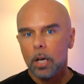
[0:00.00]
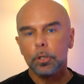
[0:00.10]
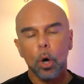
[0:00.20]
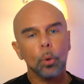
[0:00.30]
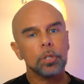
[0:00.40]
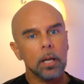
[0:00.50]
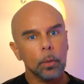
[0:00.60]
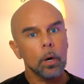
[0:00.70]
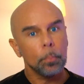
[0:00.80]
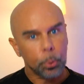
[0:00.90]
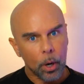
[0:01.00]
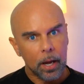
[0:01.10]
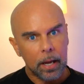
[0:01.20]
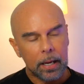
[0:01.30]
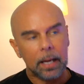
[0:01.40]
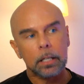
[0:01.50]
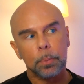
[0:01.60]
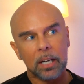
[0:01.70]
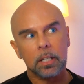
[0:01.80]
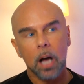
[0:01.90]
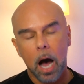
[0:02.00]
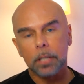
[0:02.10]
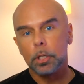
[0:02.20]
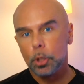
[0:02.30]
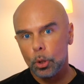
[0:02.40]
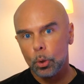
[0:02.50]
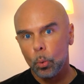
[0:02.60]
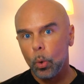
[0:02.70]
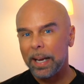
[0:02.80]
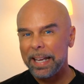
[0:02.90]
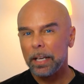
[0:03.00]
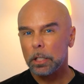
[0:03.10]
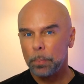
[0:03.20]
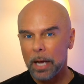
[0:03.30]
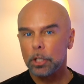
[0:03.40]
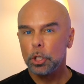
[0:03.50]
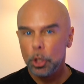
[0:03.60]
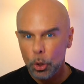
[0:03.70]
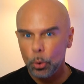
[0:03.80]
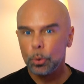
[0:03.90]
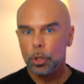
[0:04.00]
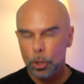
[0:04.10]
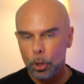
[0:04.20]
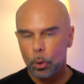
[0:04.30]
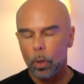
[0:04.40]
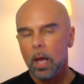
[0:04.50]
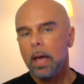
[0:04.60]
Don't sit around praying and expect God to do what He expects you to do.